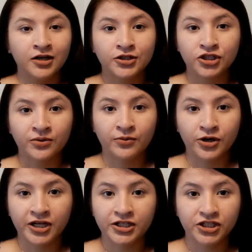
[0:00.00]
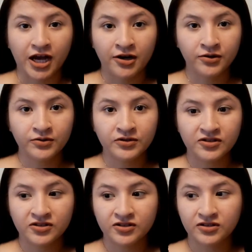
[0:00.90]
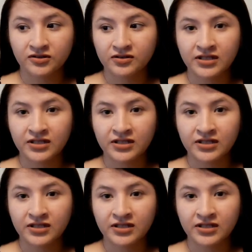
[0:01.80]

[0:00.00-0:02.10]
shimmery shadows